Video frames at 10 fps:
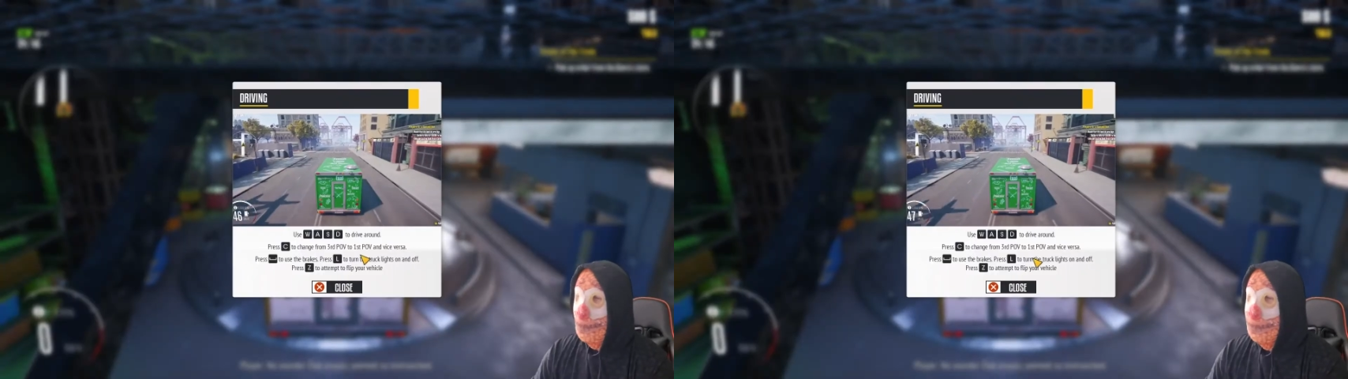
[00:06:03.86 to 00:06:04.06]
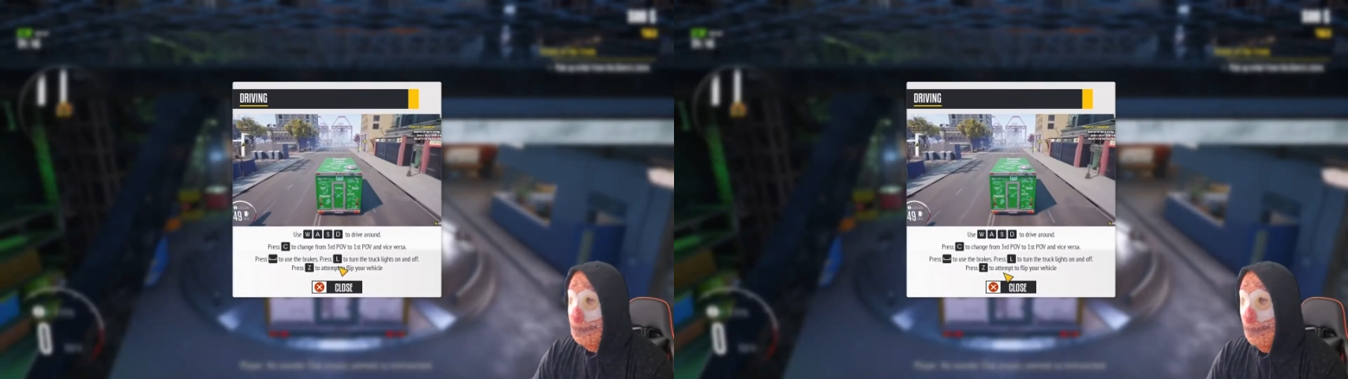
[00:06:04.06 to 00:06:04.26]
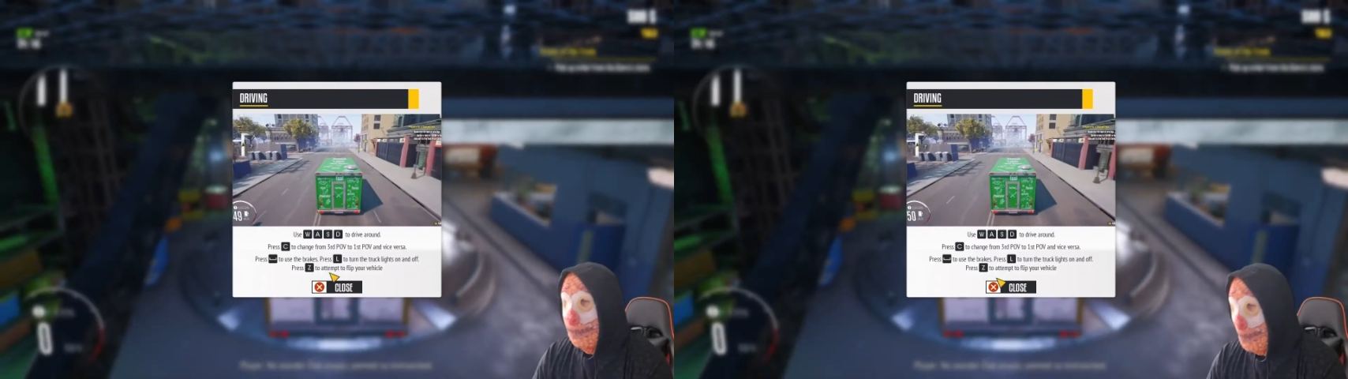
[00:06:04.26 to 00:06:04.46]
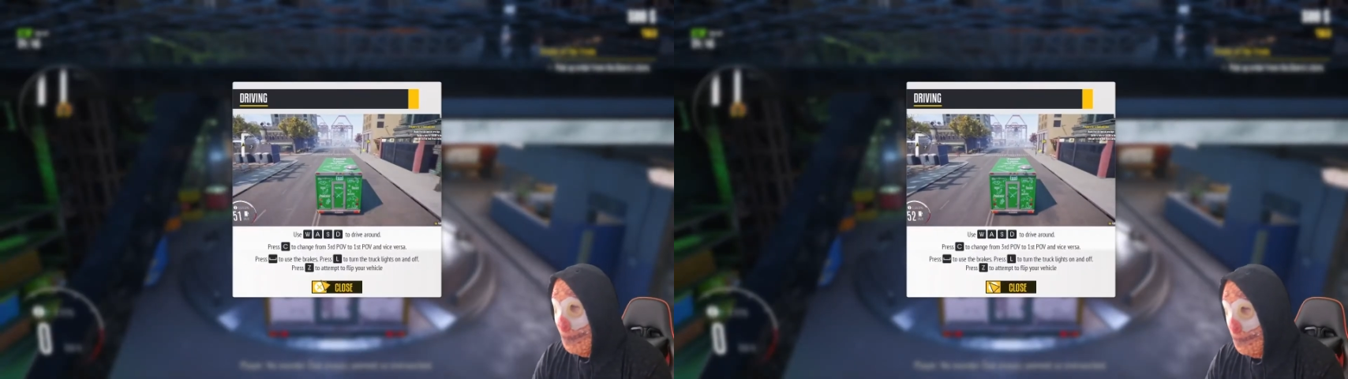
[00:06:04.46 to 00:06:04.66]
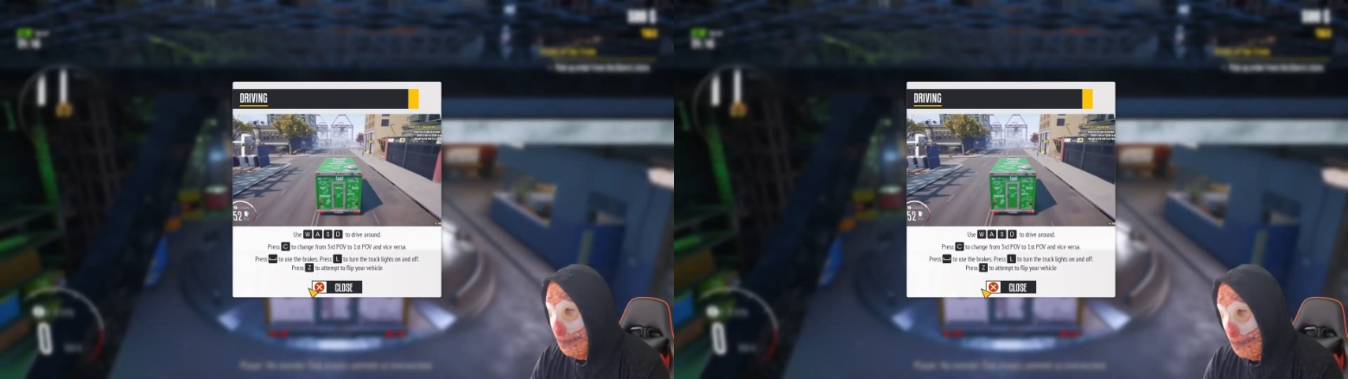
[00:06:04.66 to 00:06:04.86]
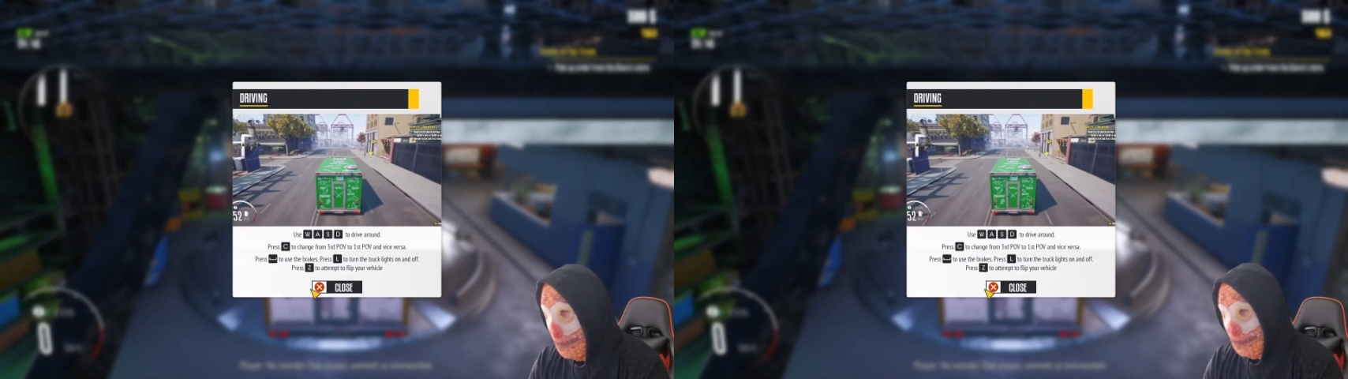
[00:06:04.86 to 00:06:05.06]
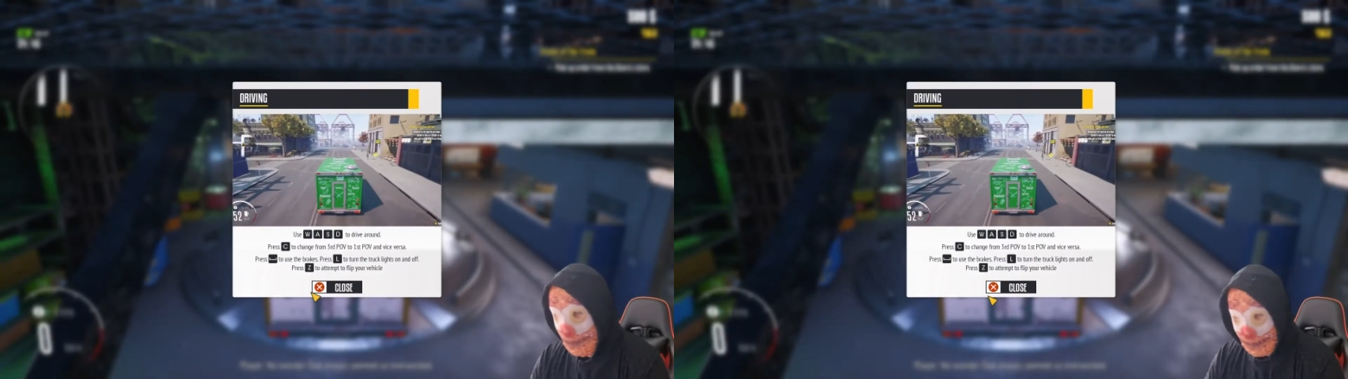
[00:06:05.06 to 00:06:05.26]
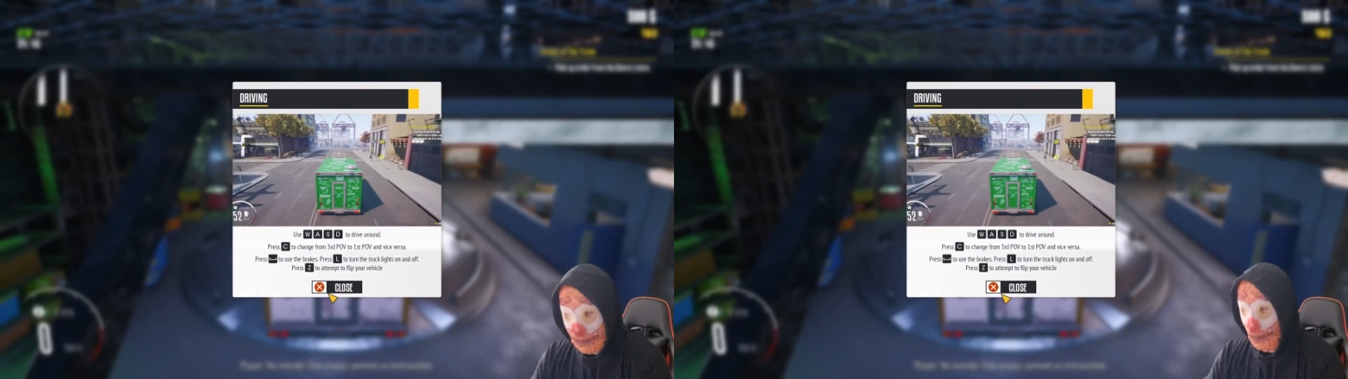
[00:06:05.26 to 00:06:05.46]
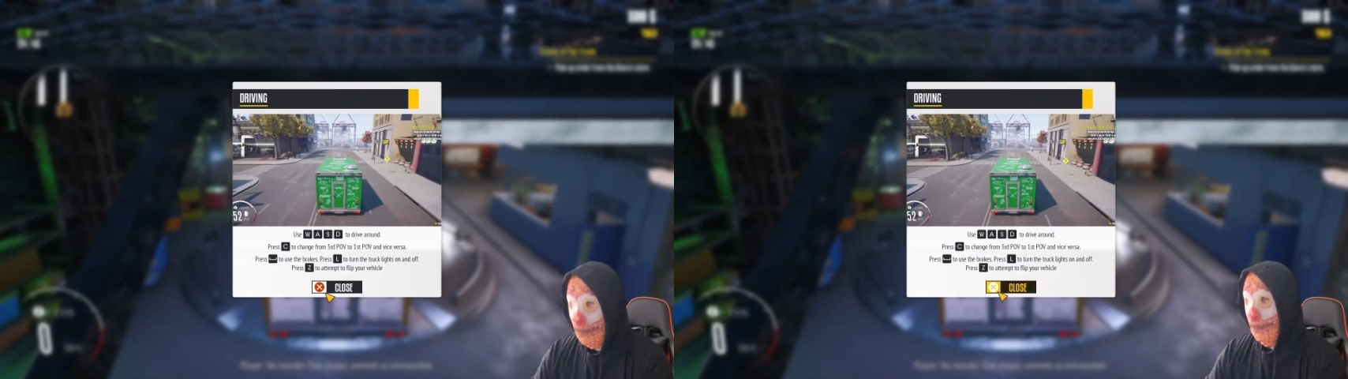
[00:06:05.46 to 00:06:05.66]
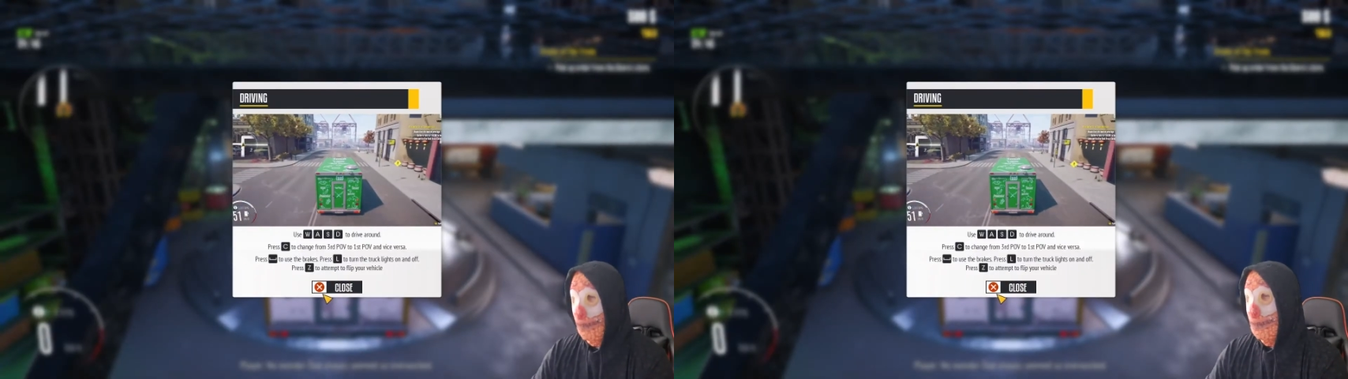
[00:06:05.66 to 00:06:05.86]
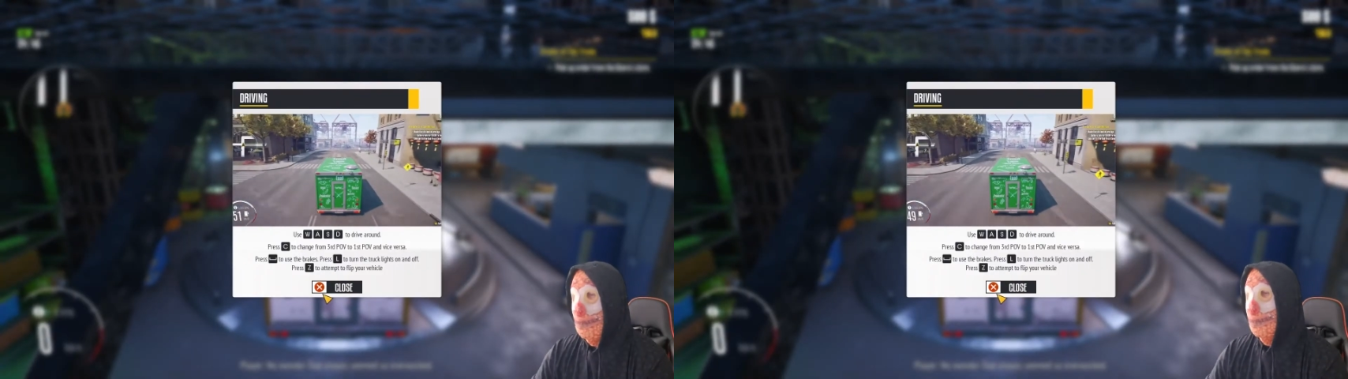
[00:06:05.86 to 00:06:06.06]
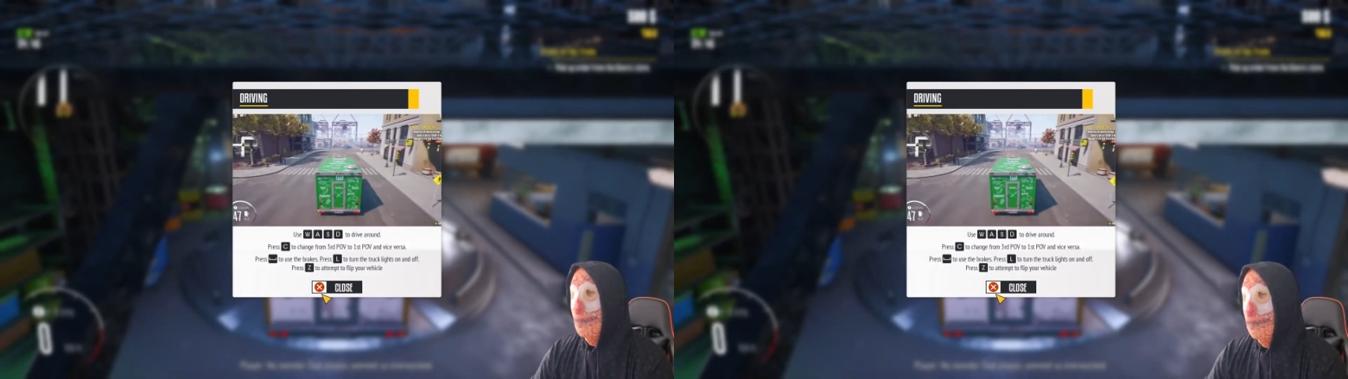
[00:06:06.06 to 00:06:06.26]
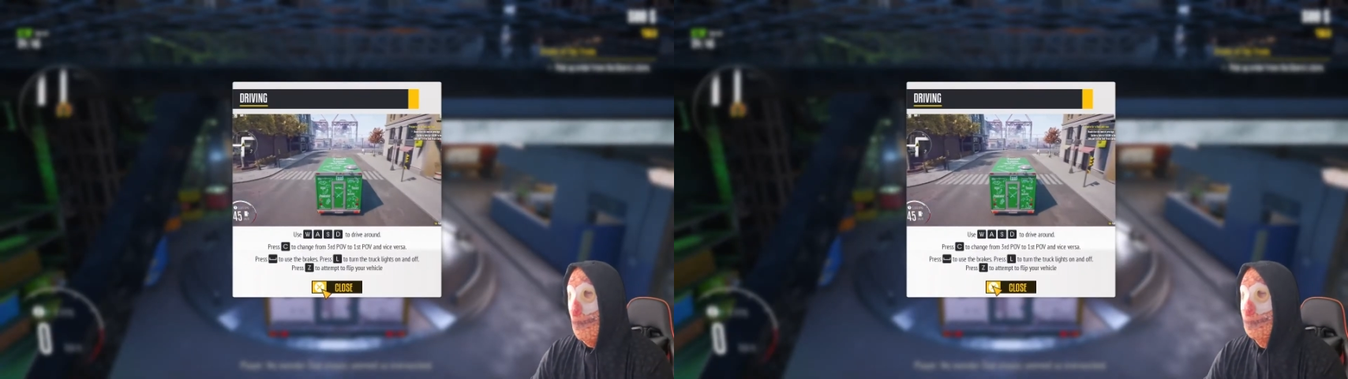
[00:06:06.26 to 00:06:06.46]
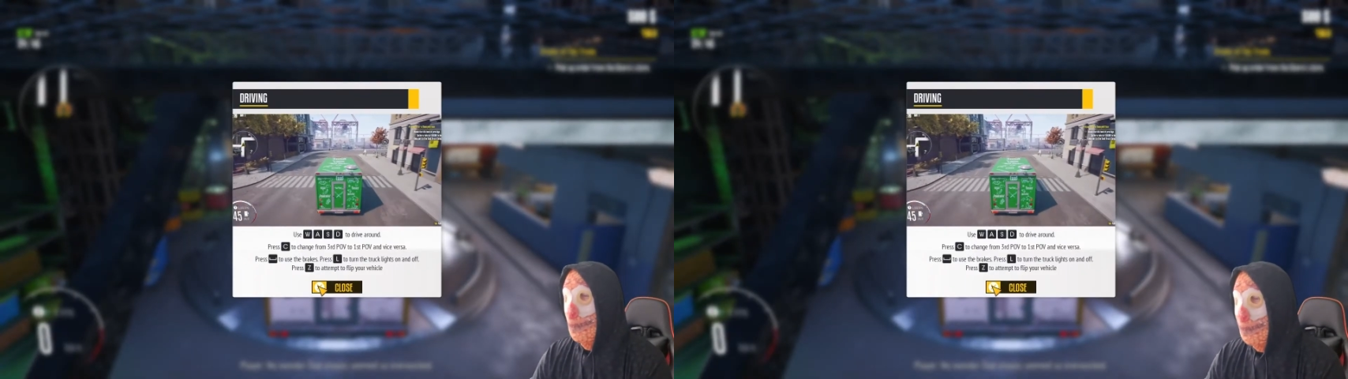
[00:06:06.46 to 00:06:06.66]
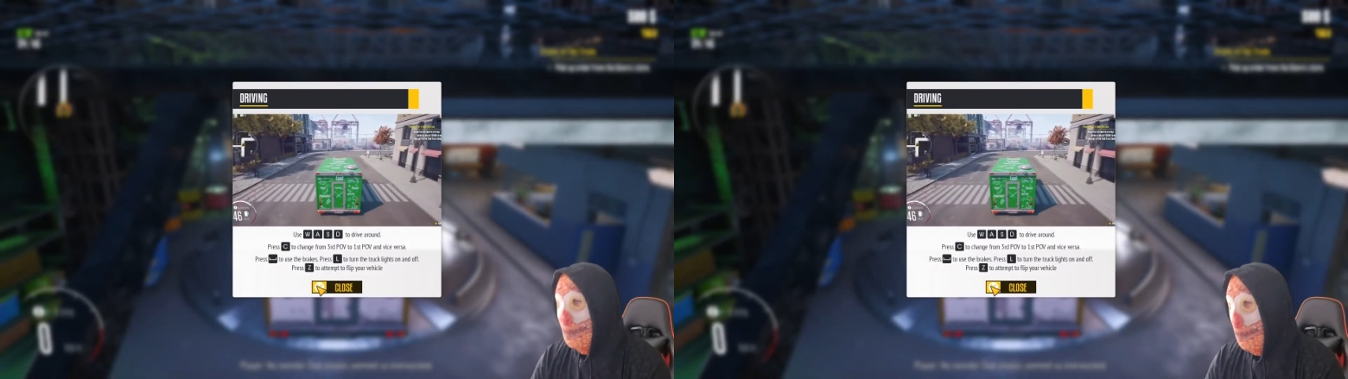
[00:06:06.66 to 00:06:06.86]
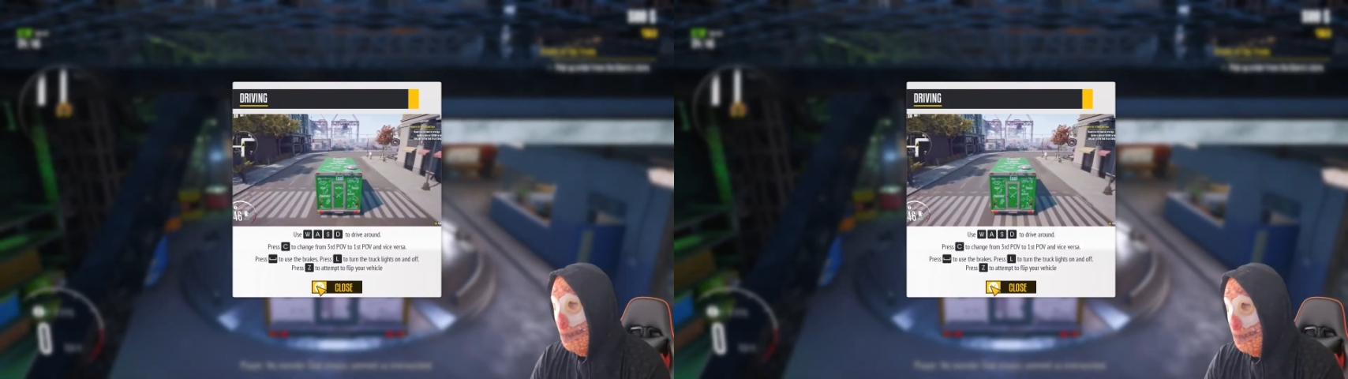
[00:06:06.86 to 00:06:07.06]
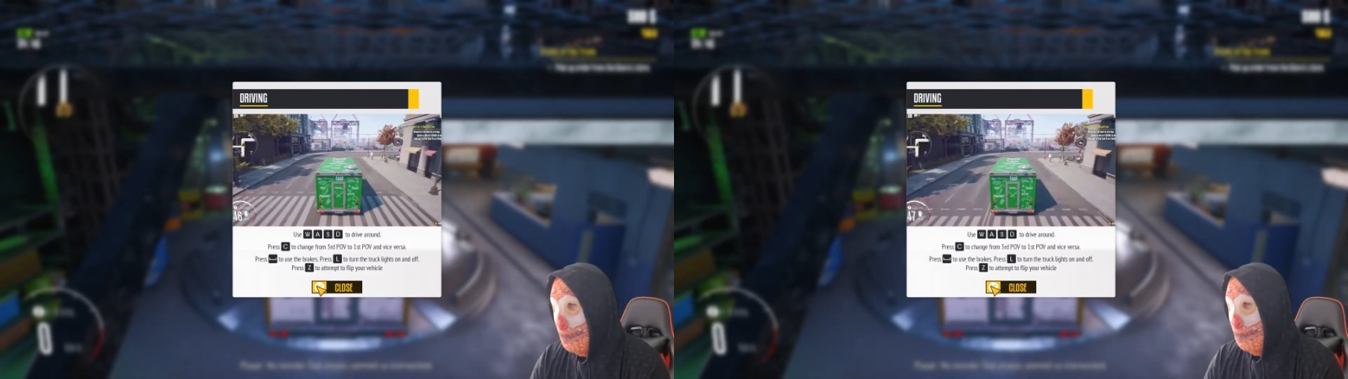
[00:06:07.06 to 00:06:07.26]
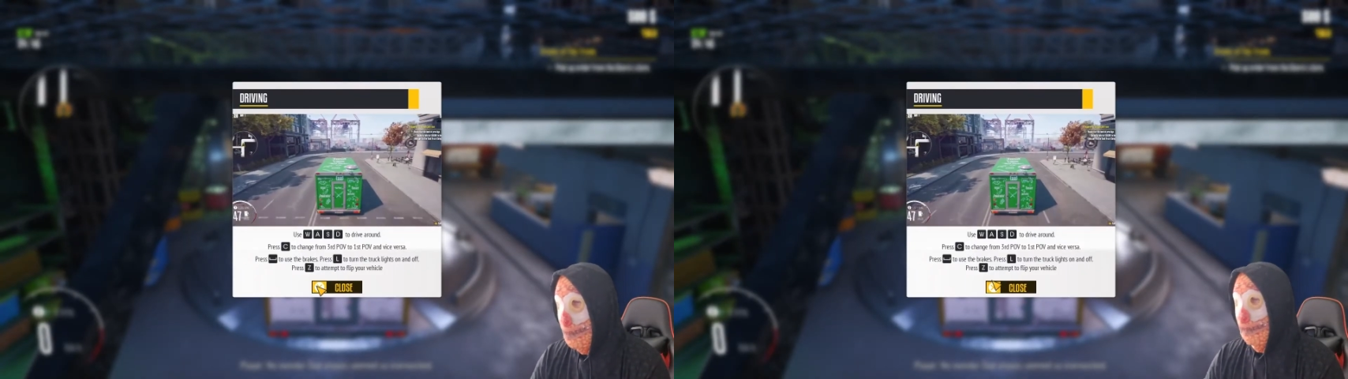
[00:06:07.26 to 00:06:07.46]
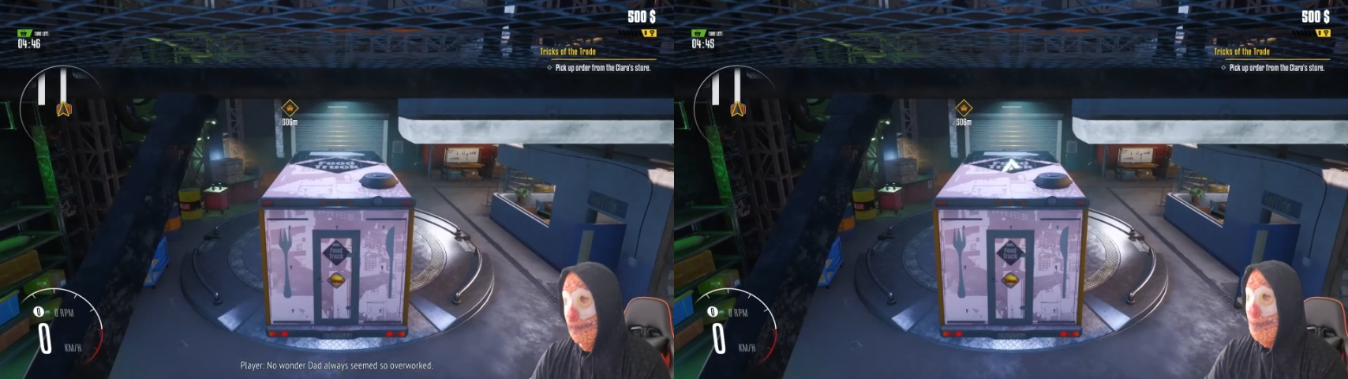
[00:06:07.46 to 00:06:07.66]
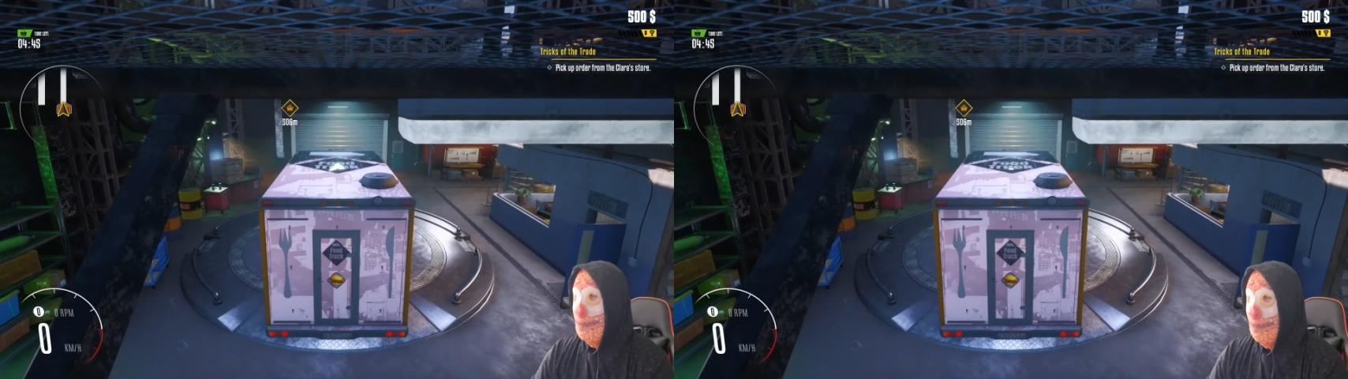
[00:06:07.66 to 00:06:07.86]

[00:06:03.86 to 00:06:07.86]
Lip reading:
[unreadable: no face in view]